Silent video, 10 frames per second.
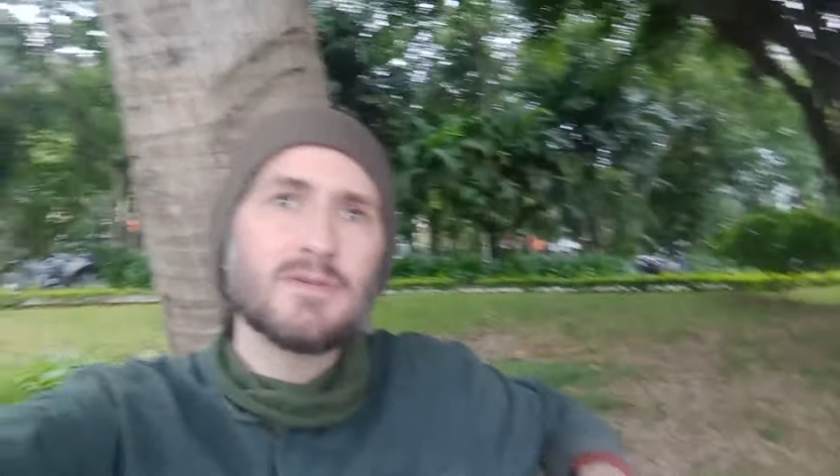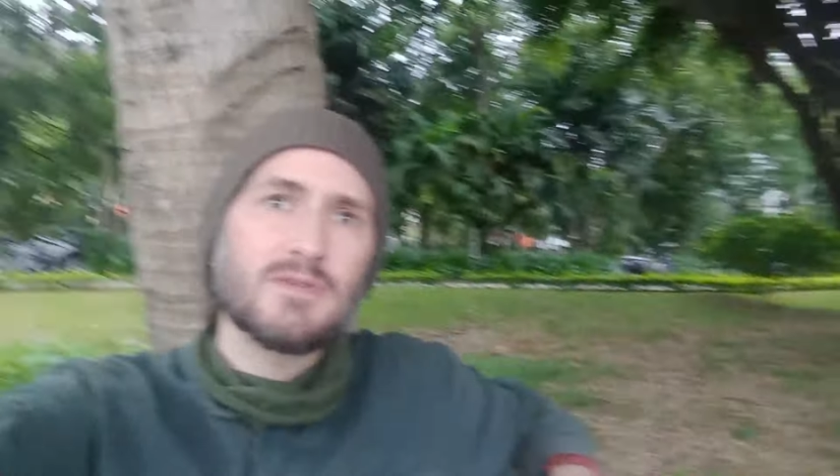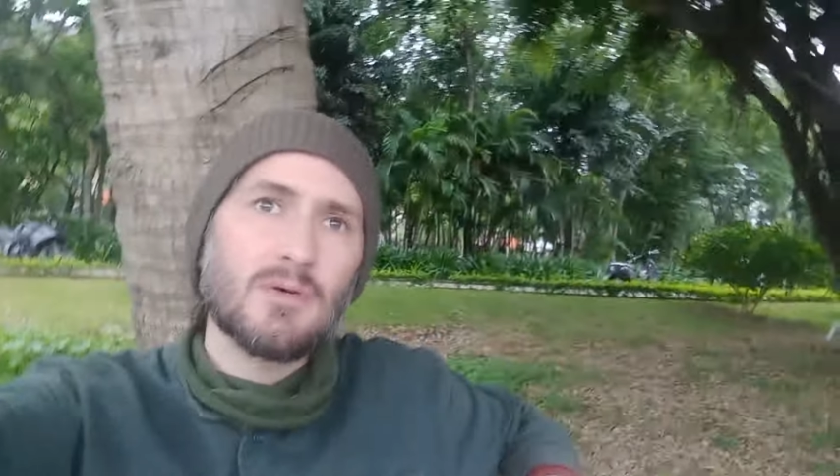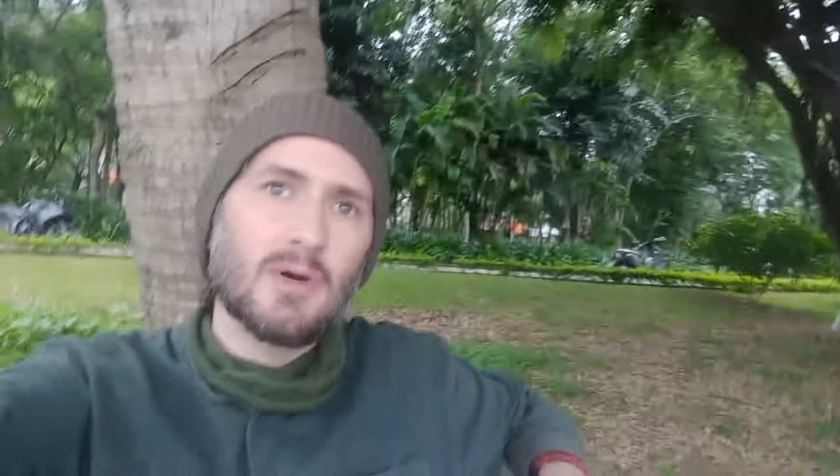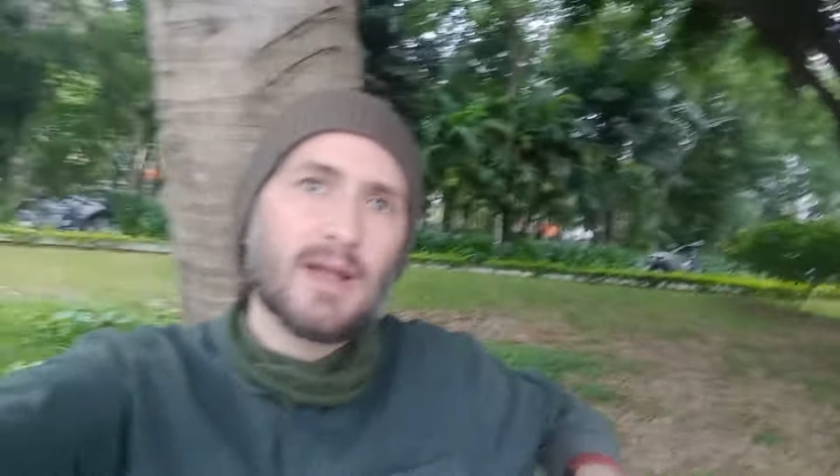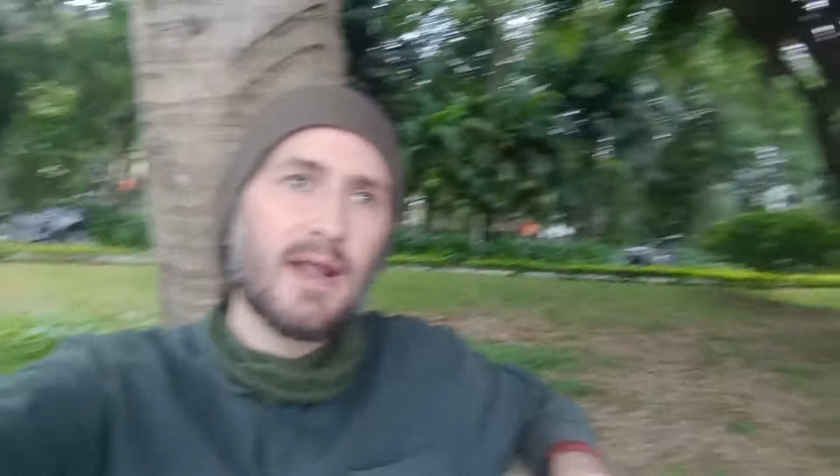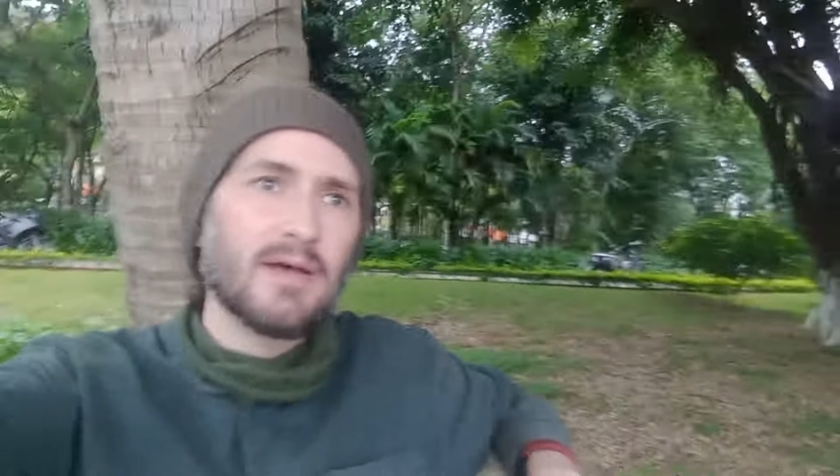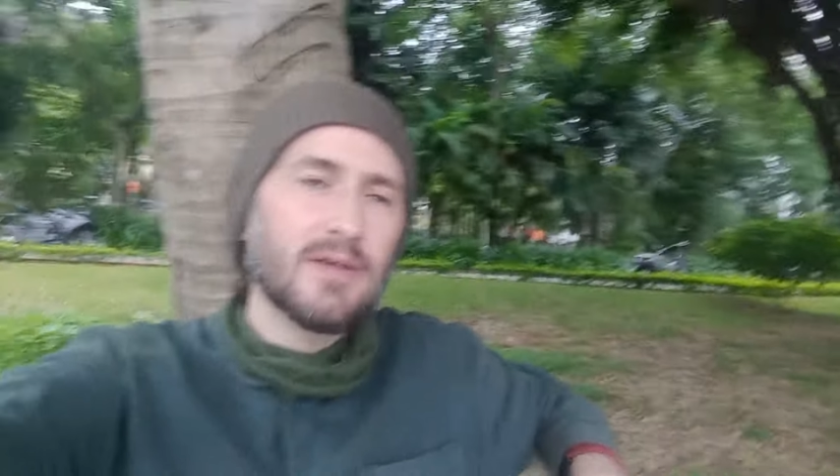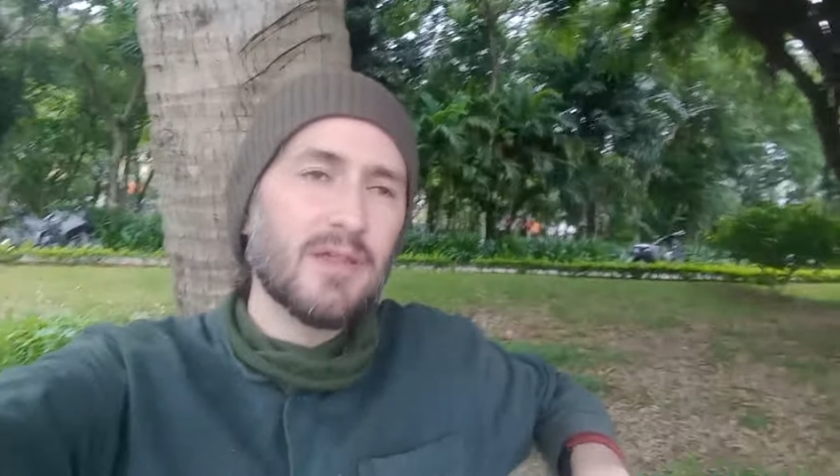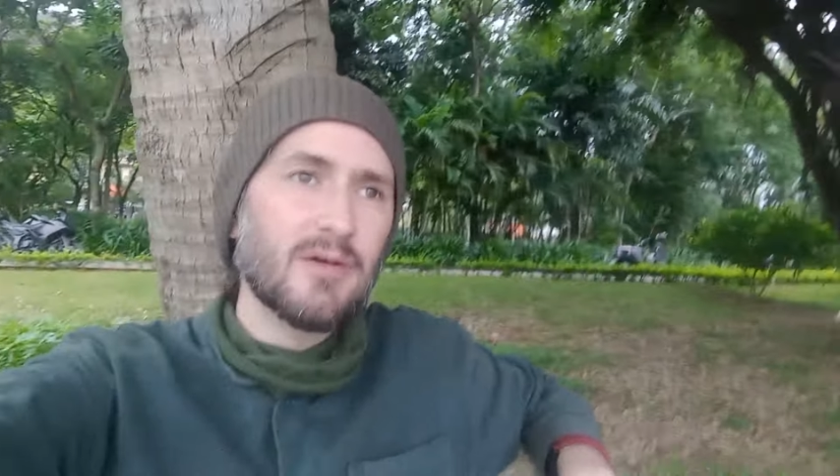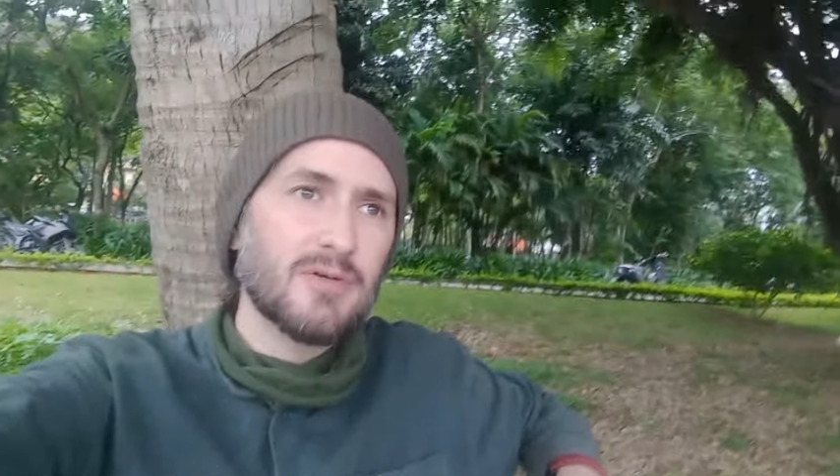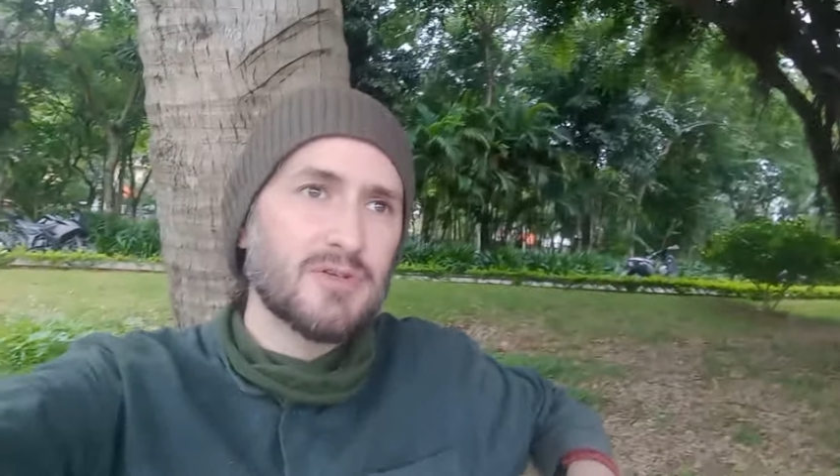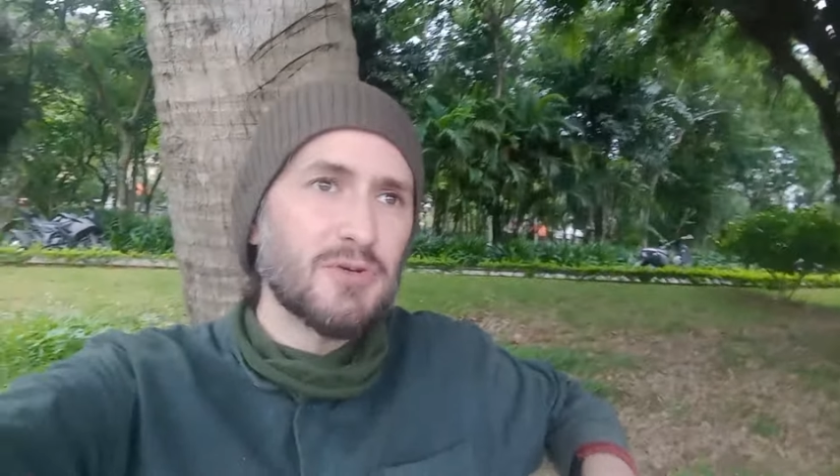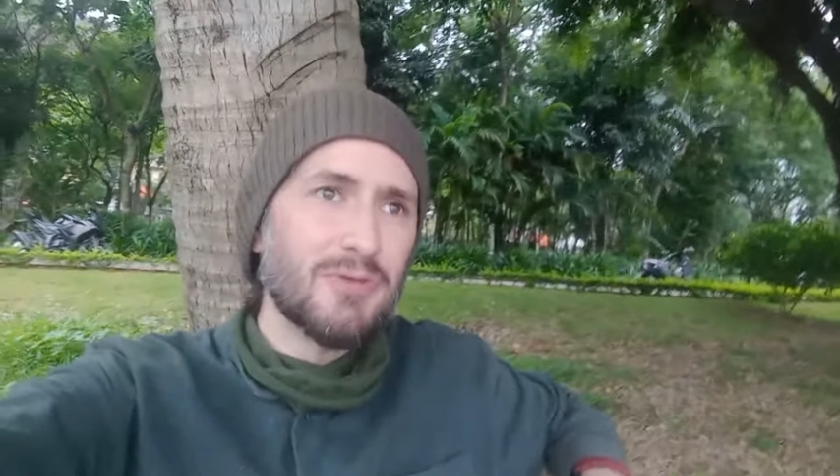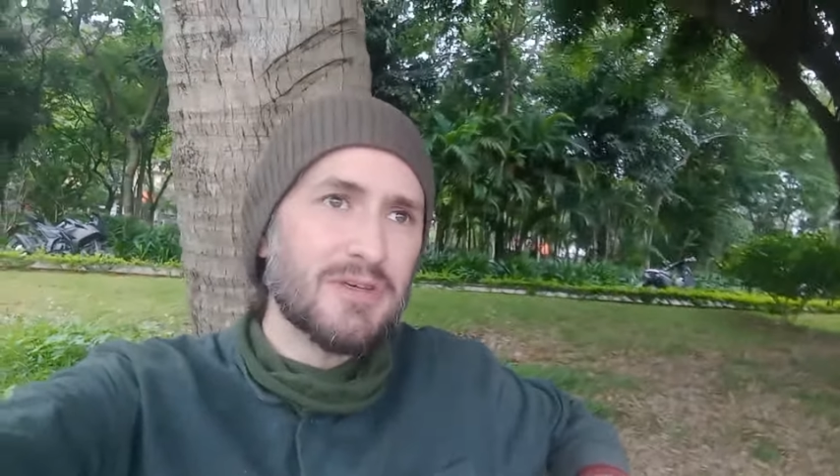So I gotta, you know, do